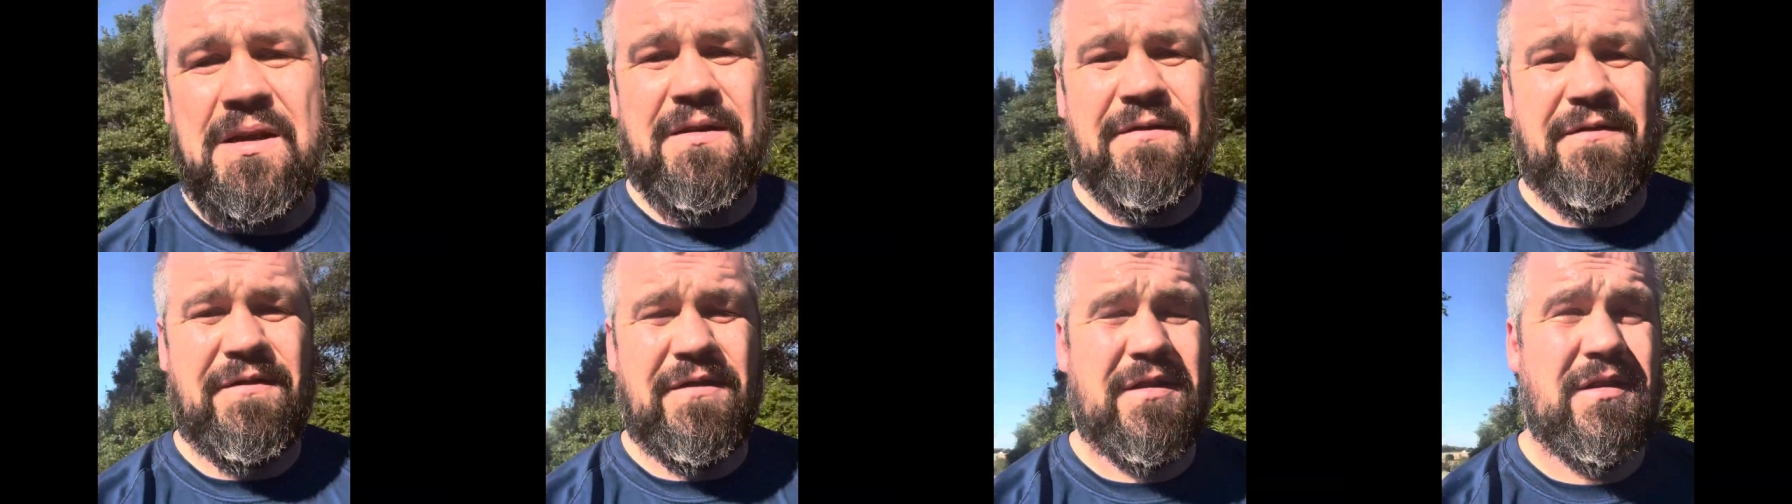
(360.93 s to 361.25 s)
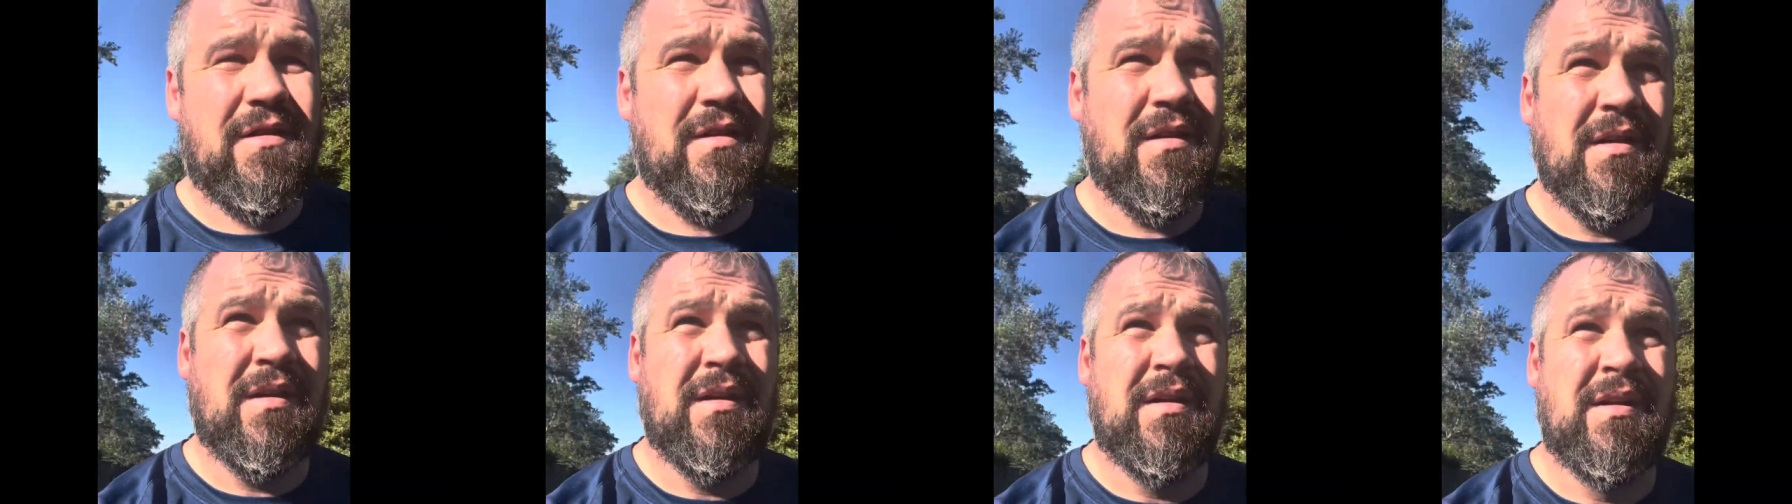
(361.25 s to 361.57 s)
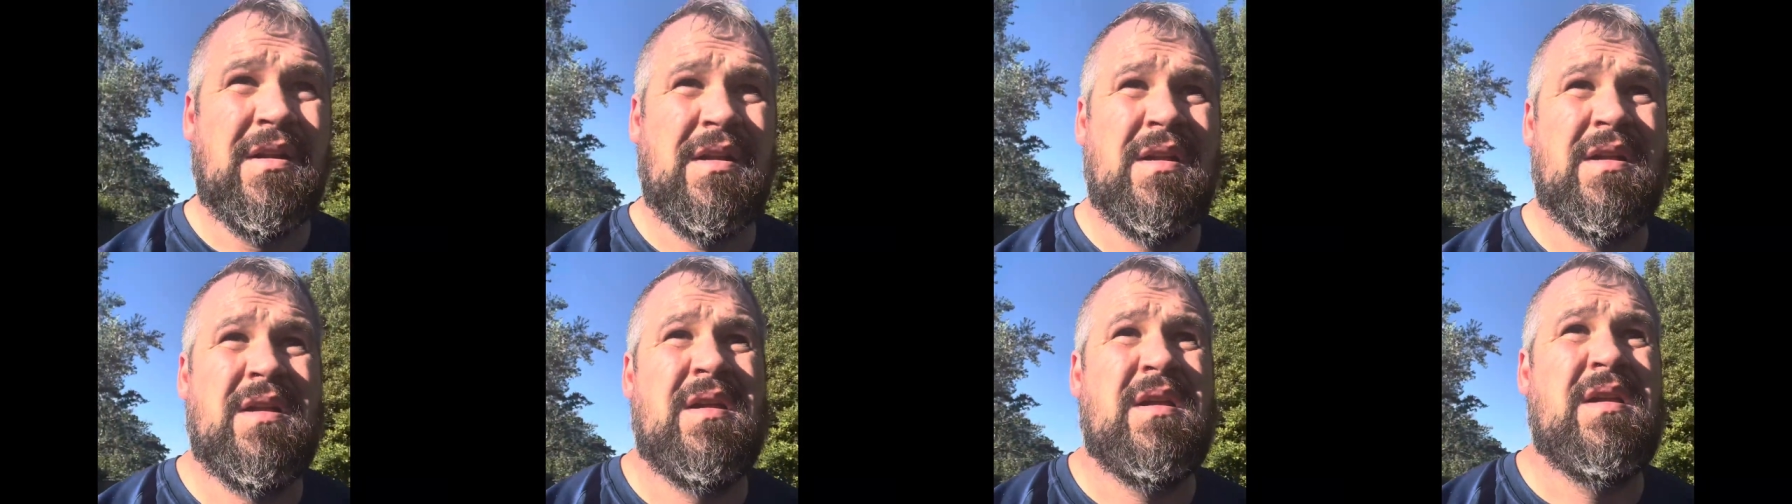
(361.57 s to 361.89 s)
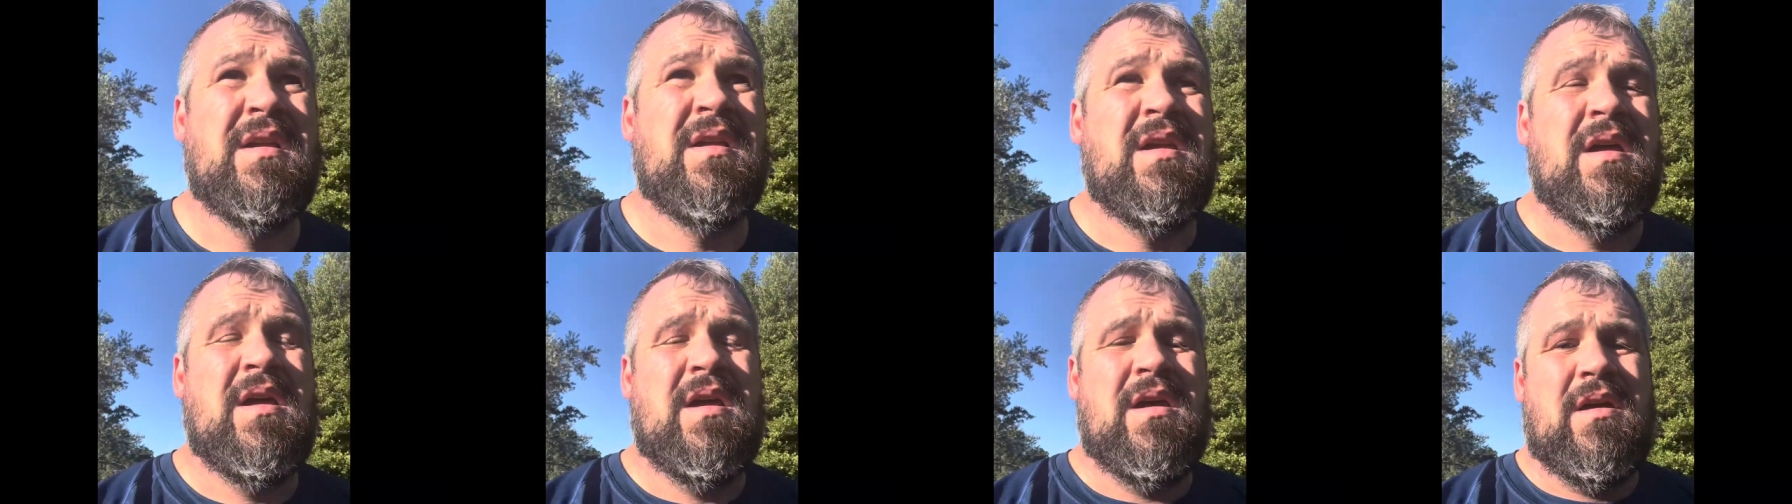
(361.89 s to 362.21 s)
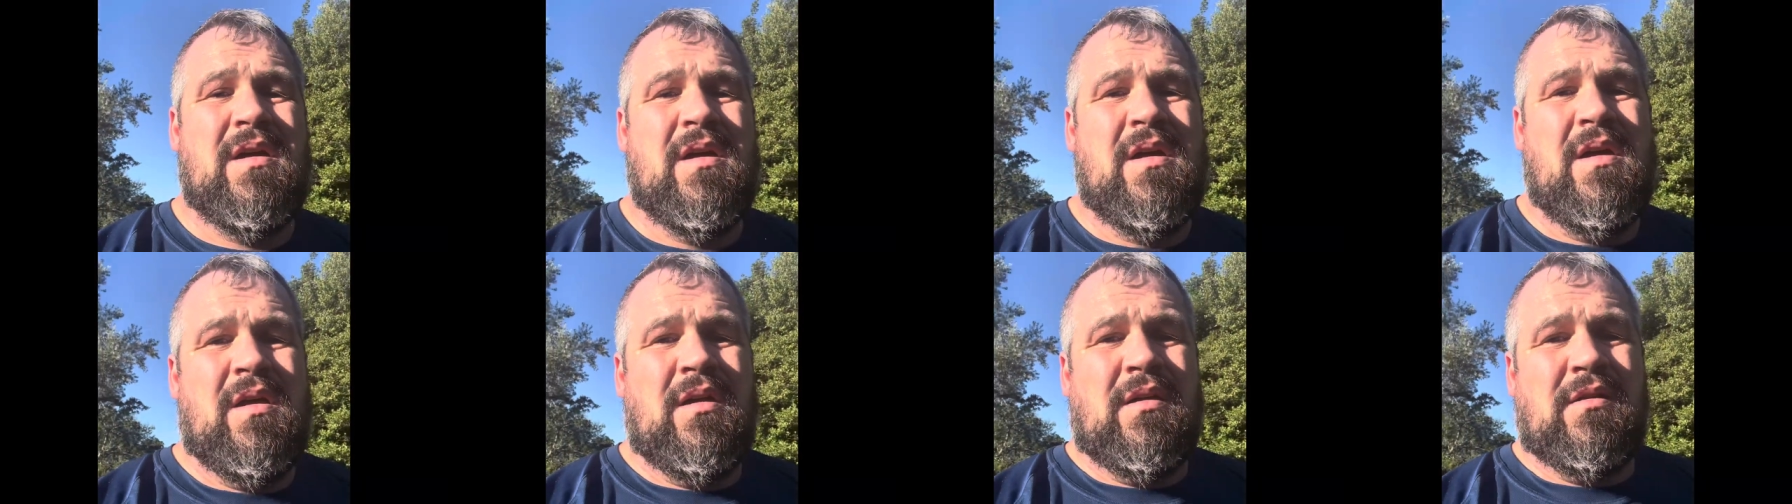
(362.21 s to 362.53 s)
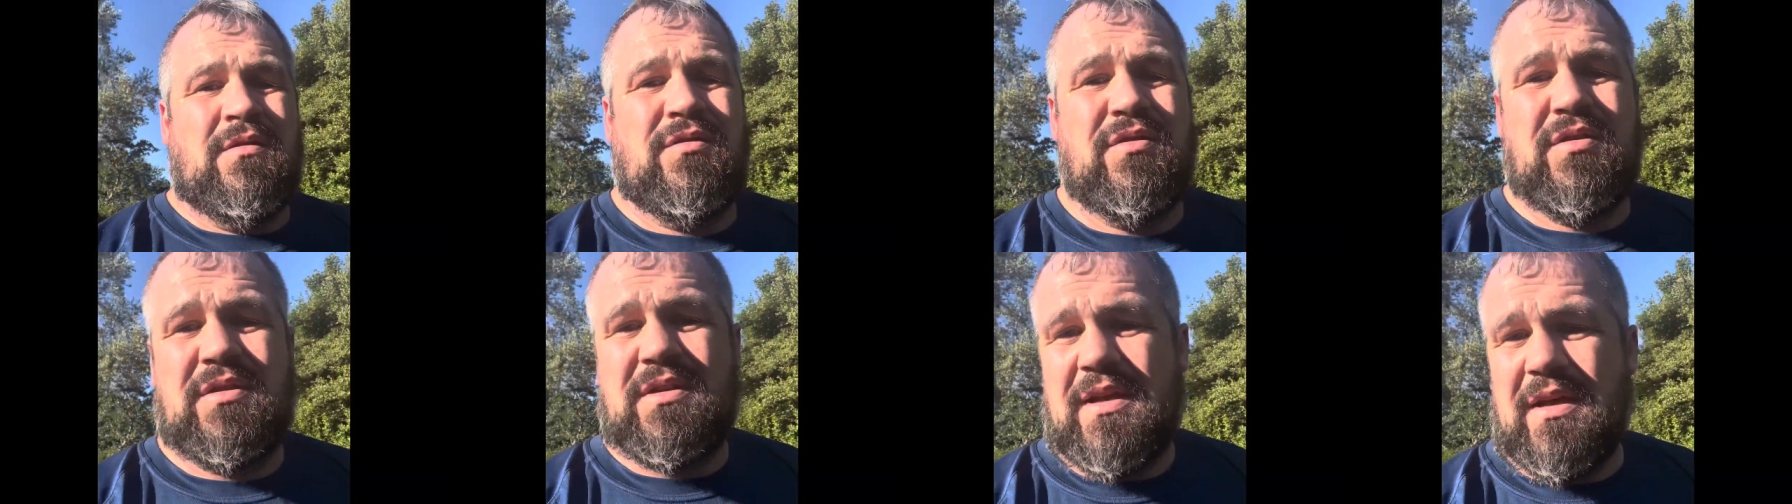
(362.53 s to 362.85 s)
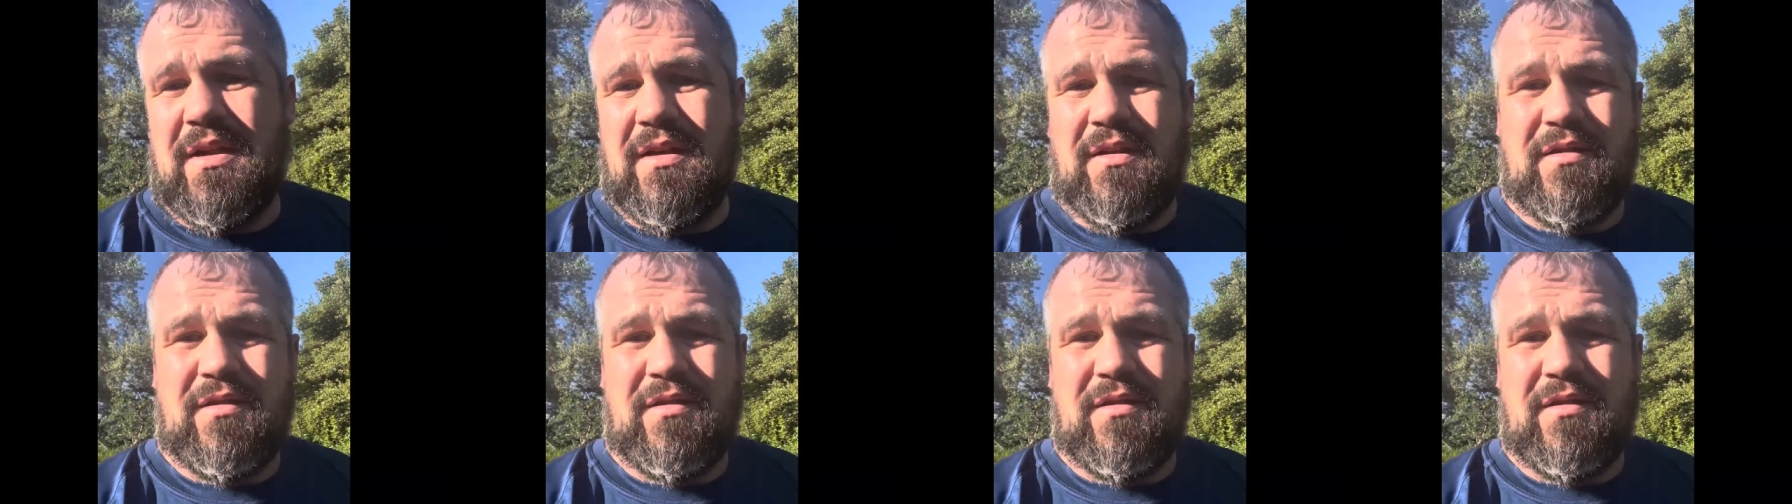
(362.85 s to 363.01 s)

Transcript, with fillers: for you. Just get